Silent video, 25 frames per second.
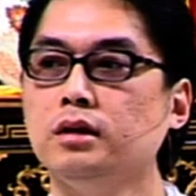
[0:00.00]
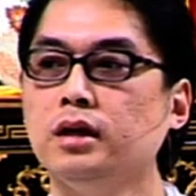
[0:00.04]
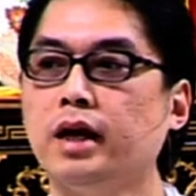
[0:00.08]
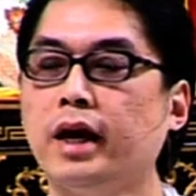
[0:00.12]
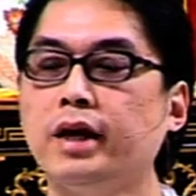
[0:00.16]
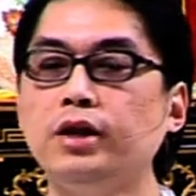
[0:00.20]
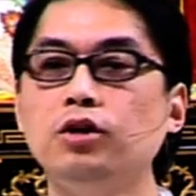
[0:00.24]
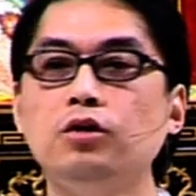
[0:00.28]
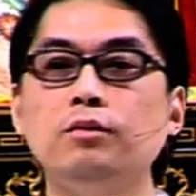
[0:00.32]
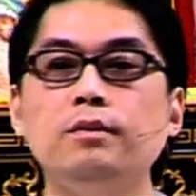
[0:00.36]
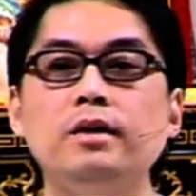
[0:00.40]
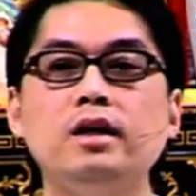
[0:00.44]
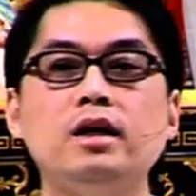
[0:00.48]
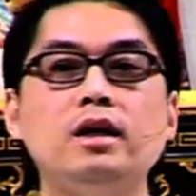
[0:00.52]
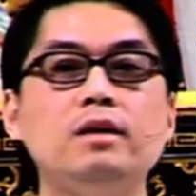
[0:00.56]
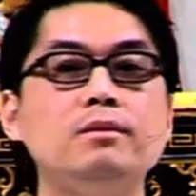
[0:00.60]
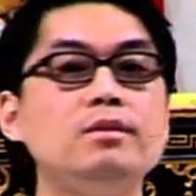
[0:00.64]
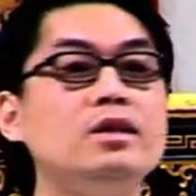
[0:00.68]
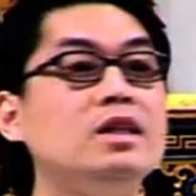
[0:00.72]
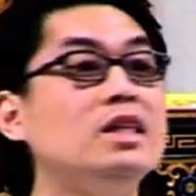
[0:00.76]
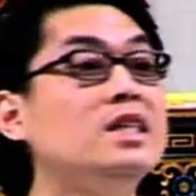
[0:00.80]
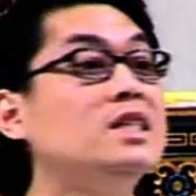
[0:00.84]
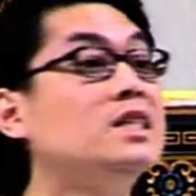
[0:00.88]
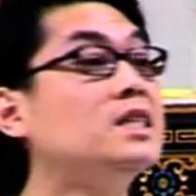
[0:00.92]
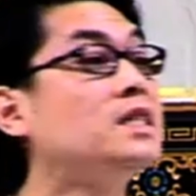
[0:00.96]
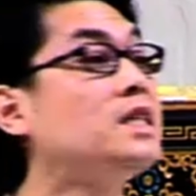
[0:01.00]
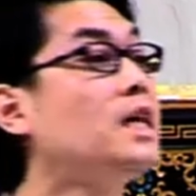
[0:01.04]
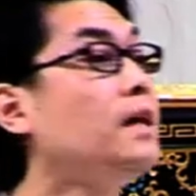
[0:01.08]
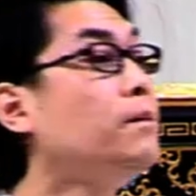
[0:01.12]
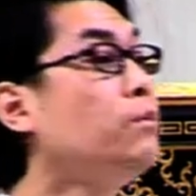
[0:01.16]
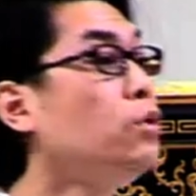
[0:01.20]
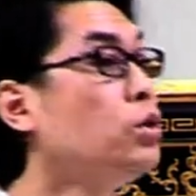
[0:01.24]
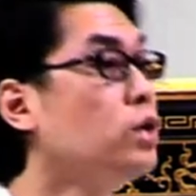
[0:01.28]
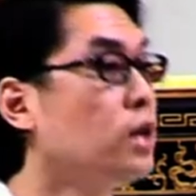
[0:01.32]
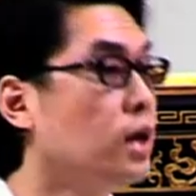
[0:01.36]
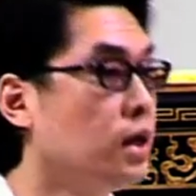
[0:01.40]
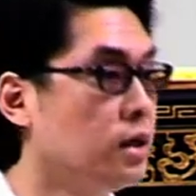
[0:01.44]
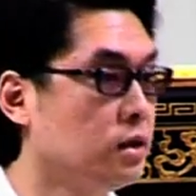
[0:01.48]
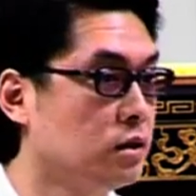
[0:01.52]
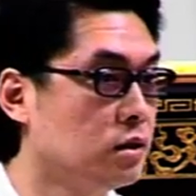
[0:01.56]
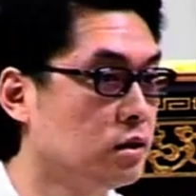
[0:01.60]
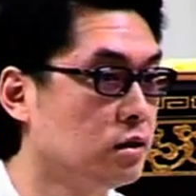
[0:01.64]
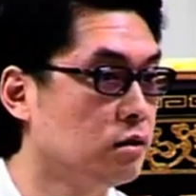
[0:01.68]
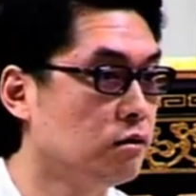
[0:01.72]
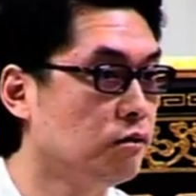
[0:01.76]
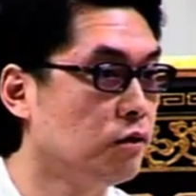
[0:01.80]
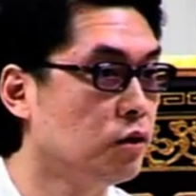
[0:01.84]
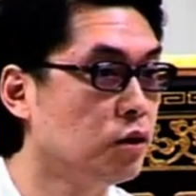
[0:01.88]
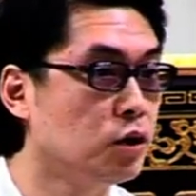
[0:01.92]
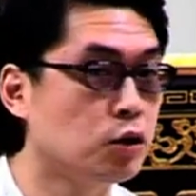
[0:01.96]
and you become
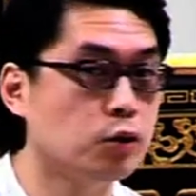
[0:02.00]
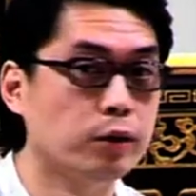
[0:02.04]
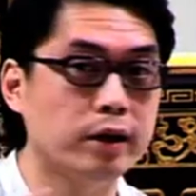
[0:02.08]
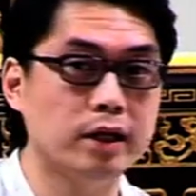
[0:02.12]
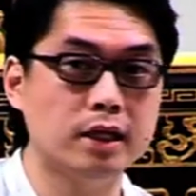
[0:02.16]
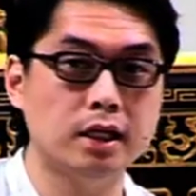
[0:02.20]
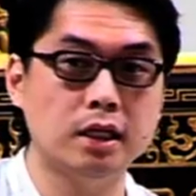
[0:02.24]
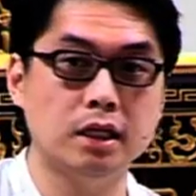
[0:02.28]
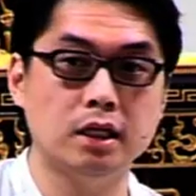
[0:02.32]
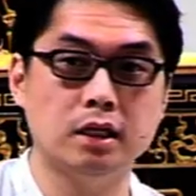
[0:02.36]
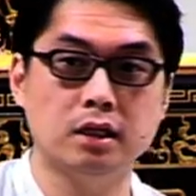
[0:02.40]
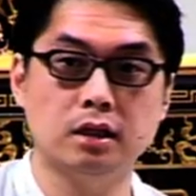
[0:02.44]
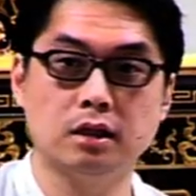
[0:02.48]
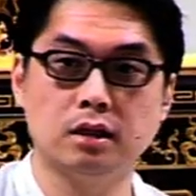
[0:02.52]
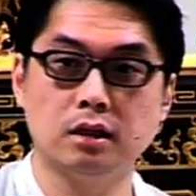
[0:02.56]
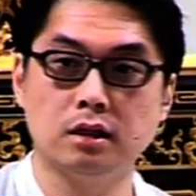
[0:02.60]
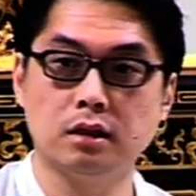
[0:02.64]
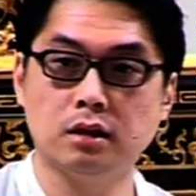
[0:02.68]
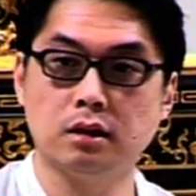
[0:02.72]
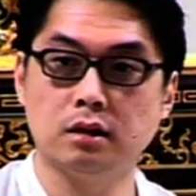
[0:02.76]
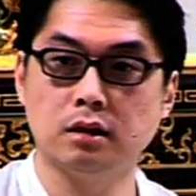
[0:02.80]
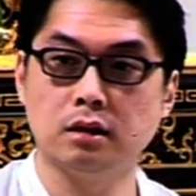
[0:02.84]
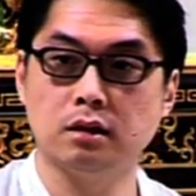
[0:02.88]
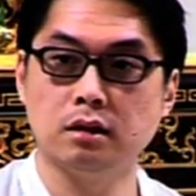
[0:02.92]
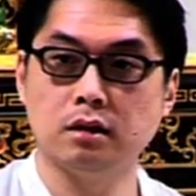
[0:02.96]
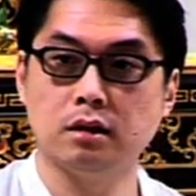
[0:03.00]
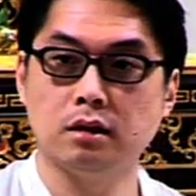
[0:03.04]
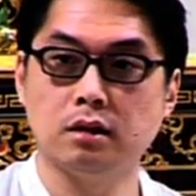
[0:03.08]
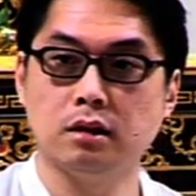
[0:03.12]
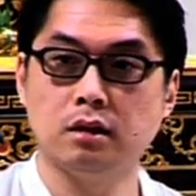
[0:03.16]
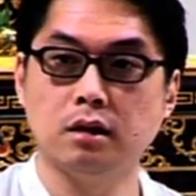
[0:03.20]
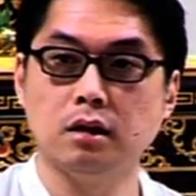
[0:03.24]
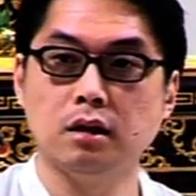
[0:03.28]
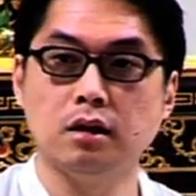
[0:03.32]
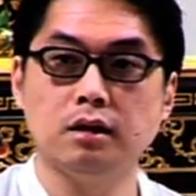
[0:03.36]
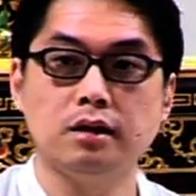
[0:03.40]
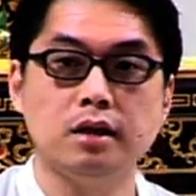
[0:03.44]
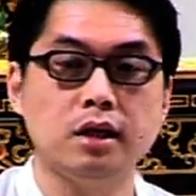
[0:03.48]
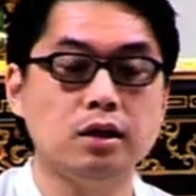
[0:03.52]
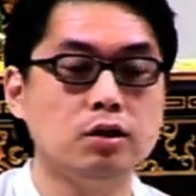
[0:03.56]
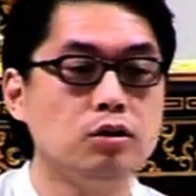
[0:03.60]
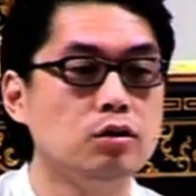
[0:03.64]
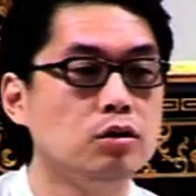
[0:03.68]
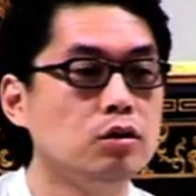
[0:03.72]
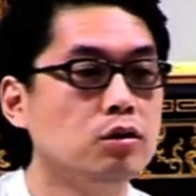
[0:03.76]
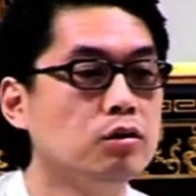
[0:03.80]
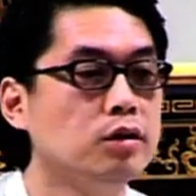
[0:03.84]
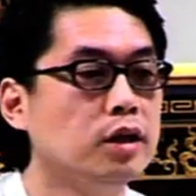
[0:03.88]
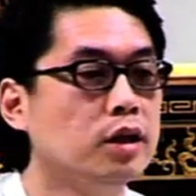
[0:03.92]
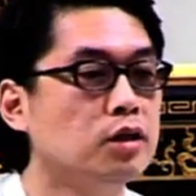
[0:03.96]
destabilized very quickly, then you
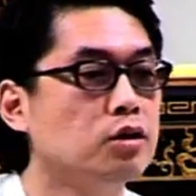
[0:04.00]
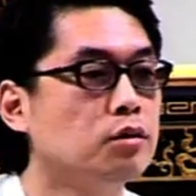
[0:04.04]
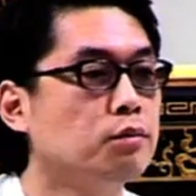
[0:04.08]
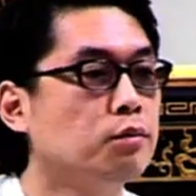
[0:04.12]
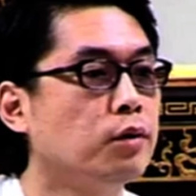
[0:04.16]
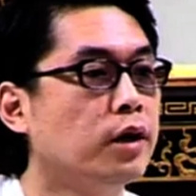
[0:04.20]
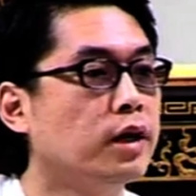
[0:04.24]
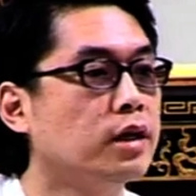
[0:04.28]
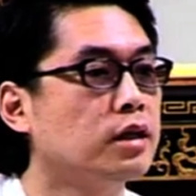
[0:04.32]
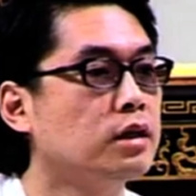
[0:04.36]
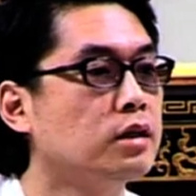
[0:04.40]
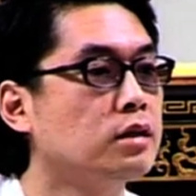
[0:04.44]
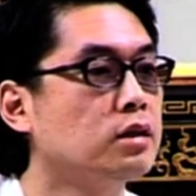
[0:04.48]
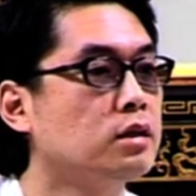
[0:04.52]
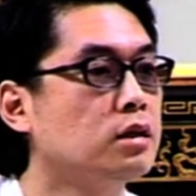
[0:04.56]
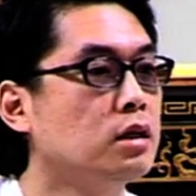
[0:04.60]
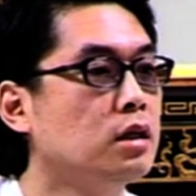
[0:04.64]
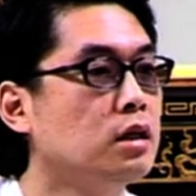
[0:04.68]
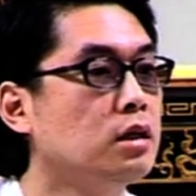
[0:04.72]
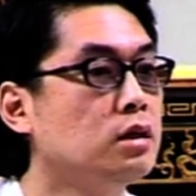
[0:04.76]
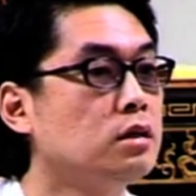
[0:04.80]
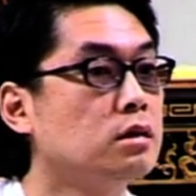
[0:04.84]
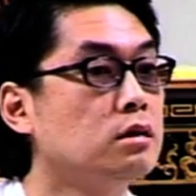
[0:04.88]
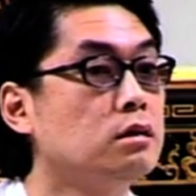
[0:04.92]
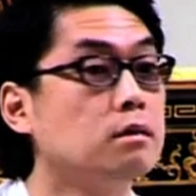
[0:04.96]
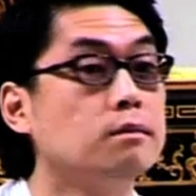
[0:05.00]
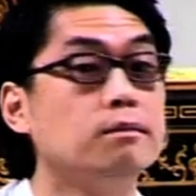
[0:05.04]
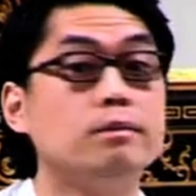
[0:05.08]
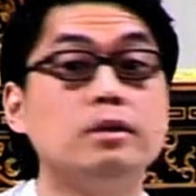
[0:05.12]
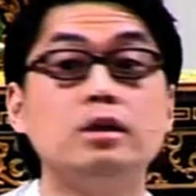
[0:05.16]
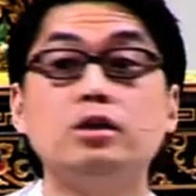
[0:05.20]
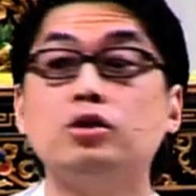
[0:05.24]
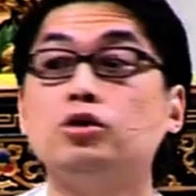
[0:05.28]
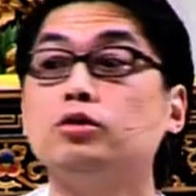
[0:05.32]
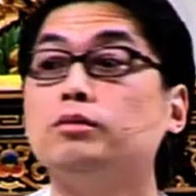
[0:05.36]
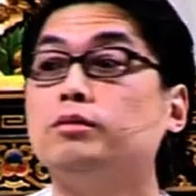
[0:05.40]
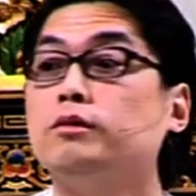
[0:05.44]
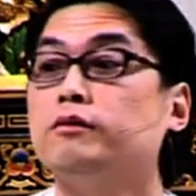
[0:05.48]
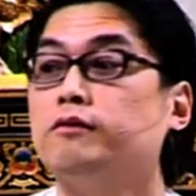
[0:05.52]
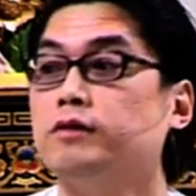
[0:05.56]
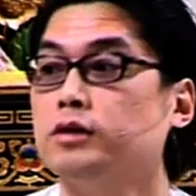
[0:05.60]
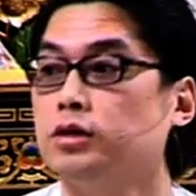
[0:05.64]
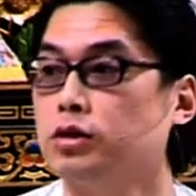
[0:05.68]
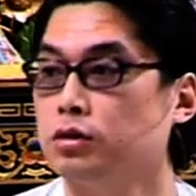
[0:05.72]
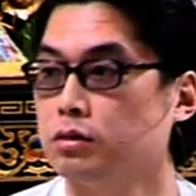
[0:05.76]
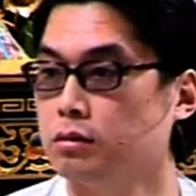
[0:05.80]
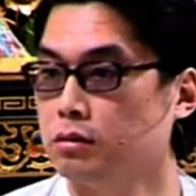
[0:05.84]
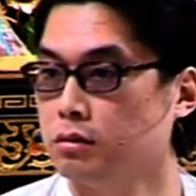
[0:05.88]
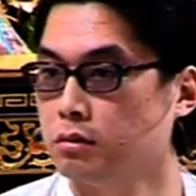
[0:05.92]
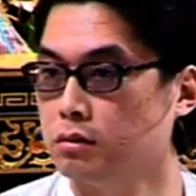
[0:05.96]
know that your practice has been
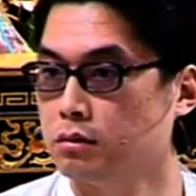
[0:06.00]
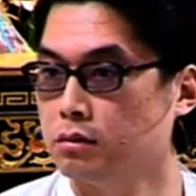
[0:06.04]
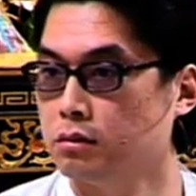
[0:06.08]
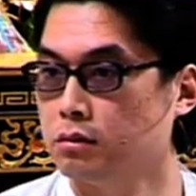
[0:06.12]
superficial.